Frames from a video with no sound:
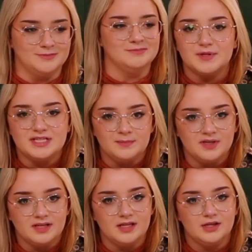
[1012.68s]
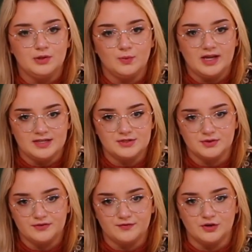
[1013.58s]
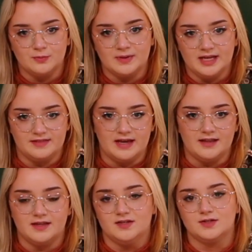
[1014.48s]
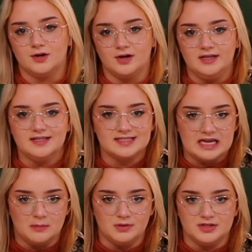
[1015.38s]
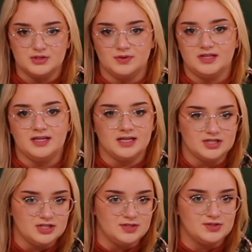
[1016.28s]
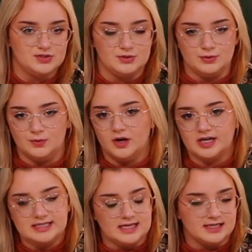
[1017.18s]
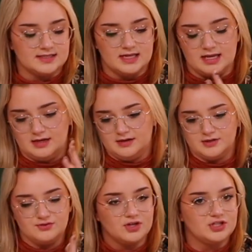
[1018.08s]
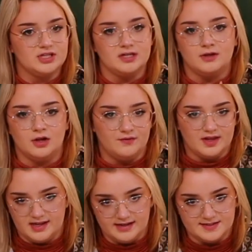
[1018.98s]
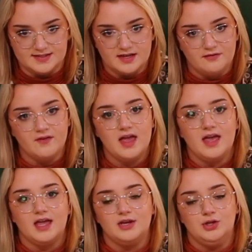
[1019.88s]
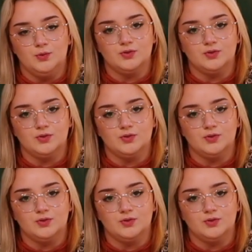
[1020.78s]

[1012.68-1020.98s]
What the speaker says: but typically you will enter a firm like that that is already established with connections to architects and construction and all of that kind of stuff, and you